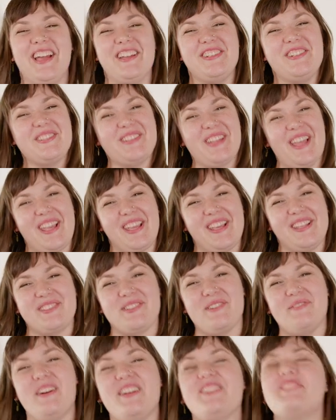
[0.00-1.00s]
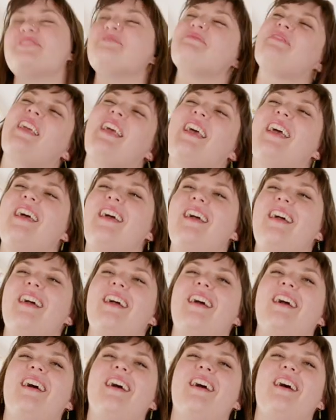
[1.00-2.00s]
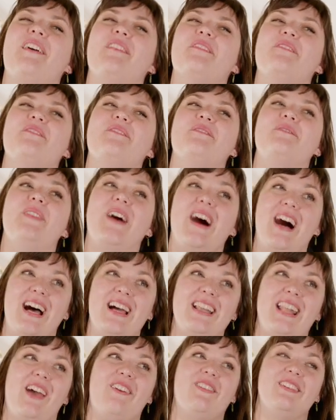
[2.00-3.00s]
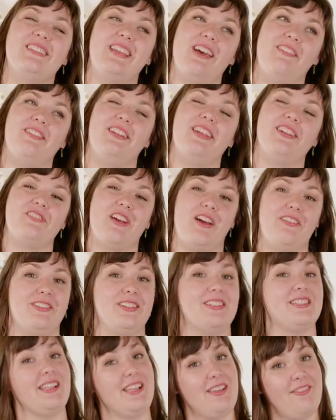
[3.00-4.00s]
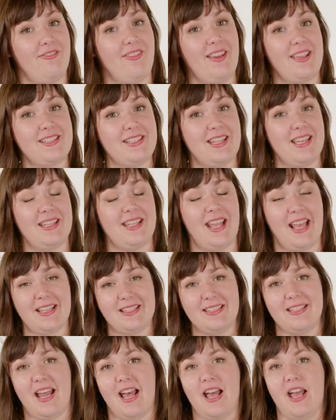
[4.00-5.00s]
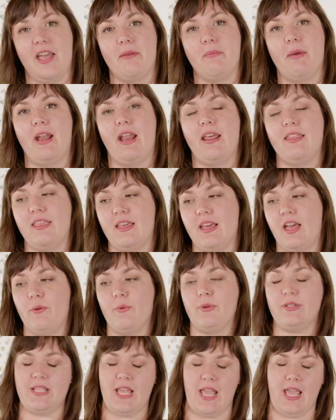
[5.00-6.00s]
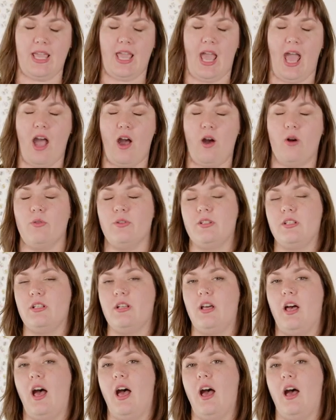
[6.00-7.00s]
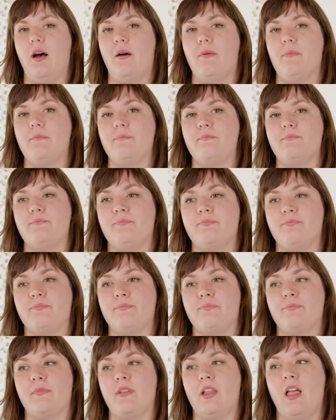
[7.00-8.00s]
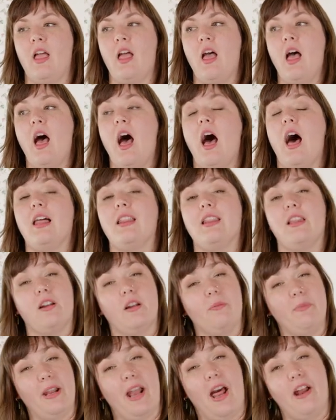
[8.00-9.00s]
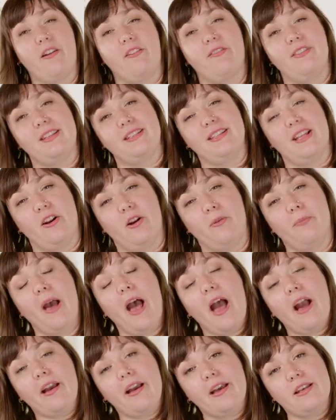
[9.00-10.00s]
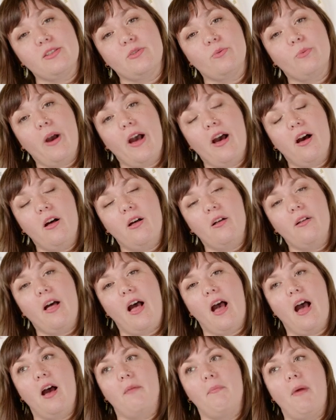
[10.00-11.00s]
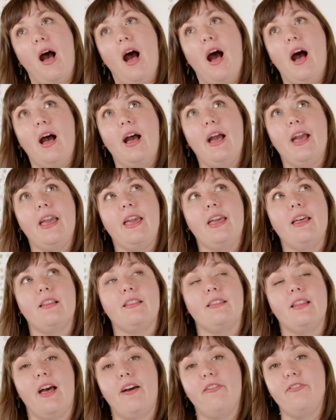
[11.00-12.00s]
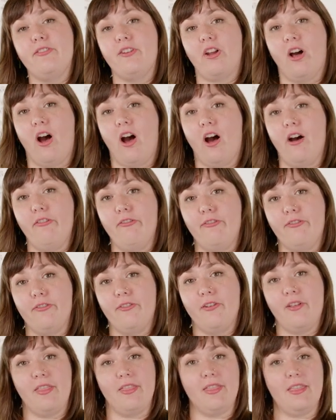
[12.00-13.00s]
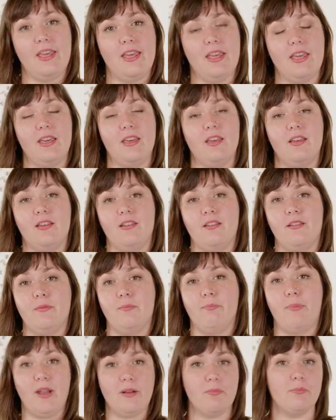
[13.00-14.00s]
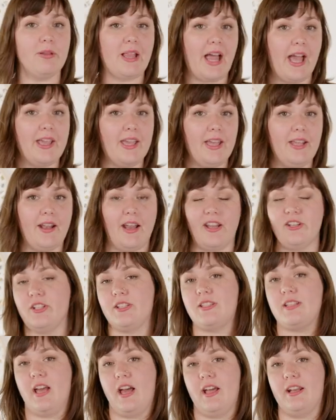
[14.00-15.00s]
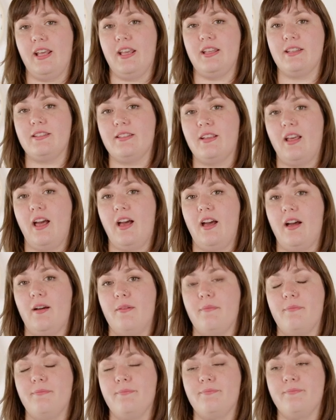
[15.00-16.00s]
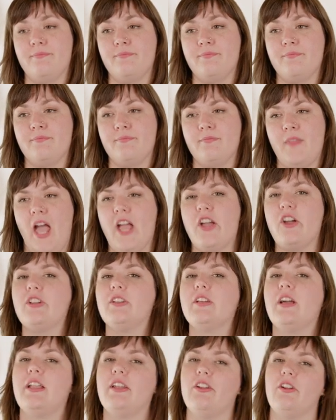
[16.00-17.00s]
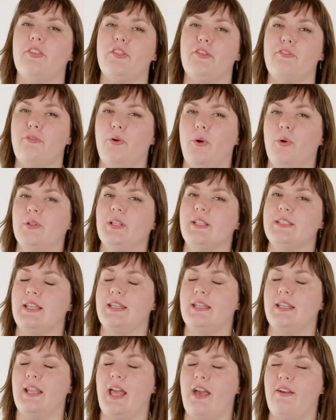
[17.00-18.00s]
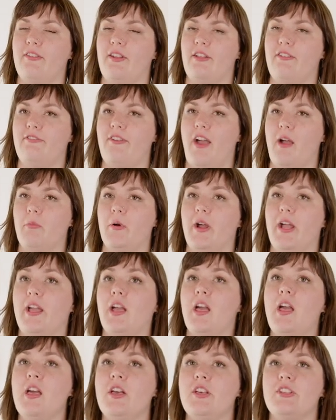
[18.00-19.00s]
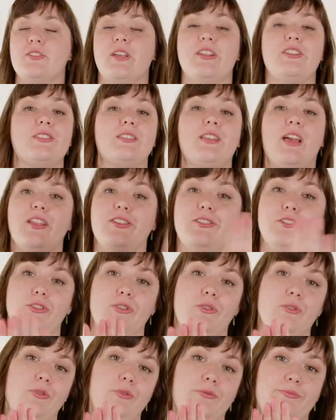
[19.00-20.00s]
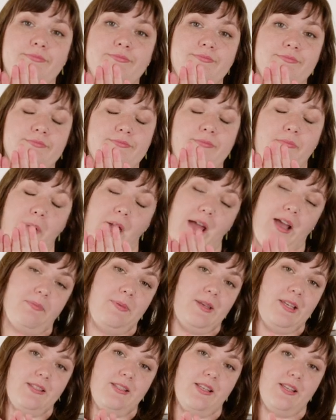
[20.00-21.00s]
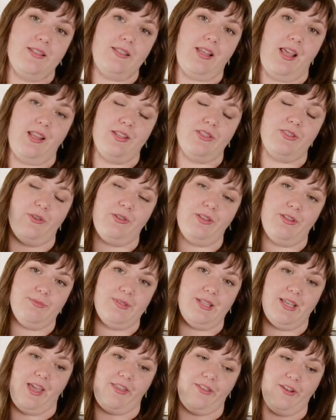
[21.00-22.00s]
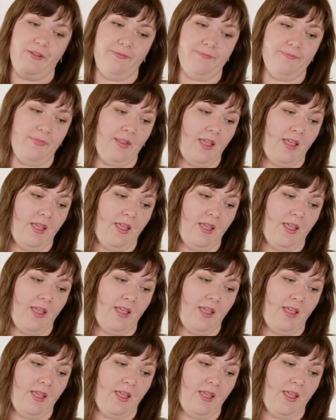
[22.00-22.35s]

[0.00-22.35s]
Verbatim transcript: I just like it so much. But I will definitely draft a sleeve facing next time and I think I will take out um, a little bit out of the center back as well. Um, I left off the button placket. I just cut it. Um, I couldn't cut it on the fold because I didn't have enough fabric. So I just cut two back pieces and sewed them together,